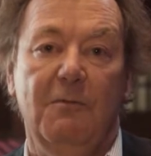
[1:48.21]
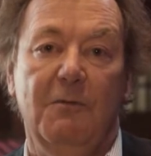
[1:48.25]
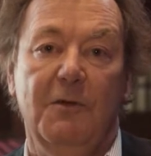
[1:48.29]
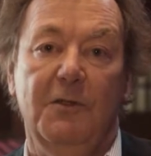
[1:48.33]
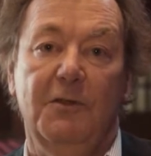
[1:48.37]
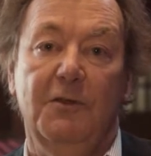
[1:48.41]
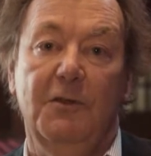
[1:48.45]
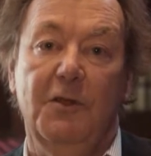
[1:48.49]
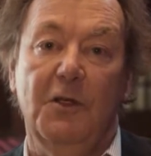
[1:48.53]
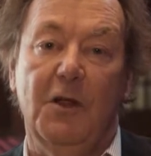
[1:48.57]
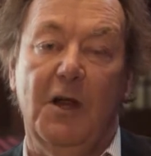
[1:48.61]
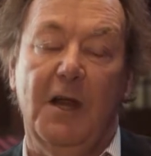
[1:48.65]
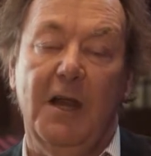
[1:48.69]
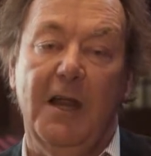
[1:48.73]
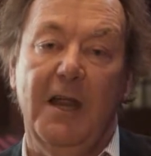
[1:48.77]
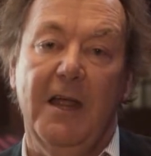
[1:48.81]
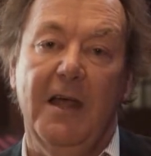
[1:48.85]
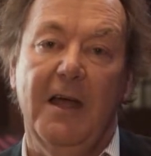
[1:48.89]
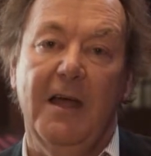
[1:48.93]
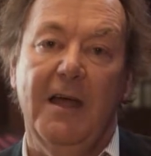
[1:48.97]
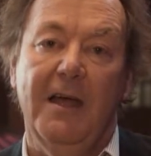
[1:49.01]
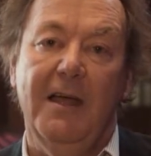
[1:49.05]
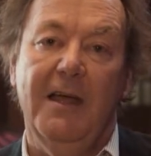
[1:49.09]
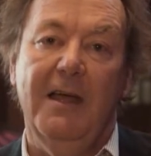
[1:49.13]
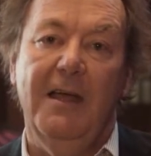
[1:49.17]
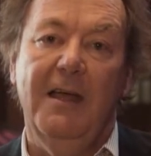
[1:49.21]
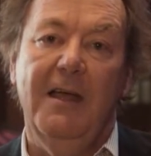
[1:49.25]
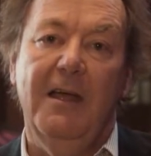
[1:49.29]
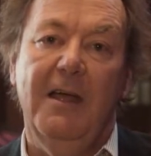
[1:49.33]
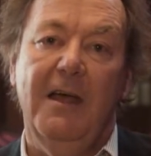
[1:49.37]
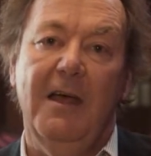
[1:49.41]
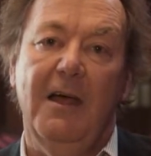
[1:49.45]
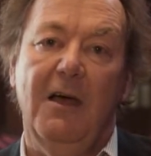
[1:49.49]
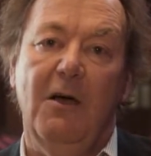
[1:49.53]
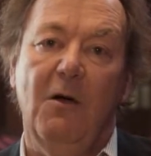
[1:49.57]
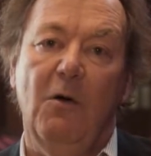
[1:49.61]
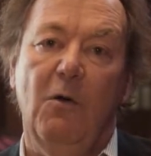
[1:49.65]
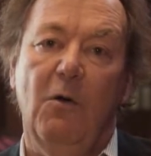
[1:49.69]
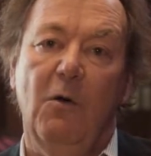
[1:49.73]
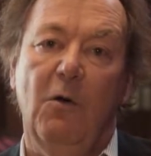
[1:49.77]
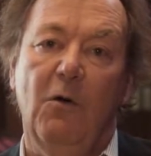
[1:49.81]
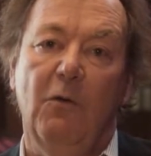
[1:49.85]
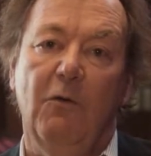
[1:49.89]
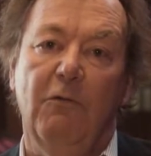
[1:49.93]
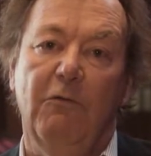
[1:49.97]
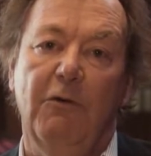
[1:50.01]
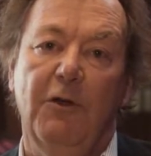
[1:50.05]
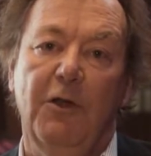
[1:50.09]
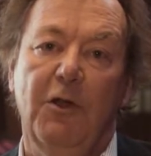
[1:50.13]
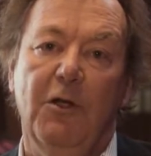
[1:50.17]
with nuclear
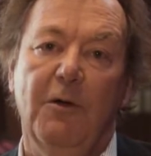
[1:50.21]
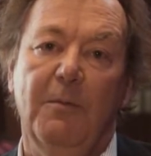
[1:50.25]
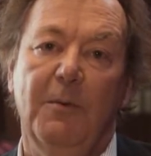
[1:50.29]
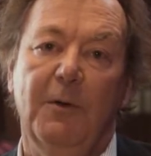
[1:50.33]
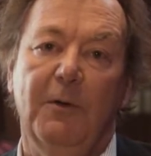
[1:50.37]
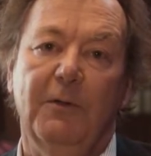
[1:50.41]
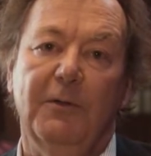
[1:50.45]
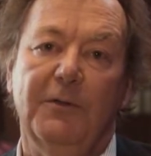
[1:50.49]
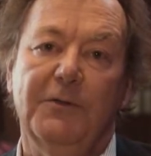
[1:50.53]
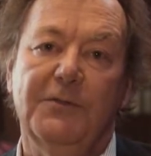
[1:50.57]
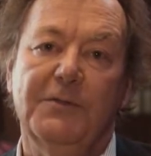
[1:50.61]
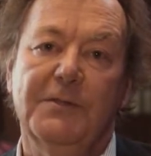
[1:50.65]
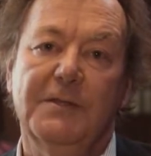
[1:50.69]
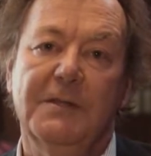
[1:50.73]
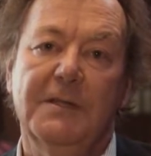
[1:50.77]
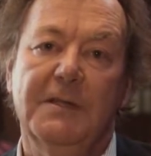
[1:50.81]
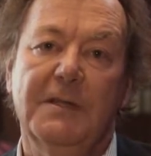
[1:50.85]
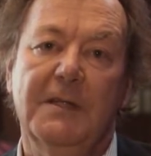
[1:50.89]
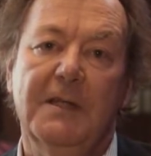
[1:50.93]
or renewables.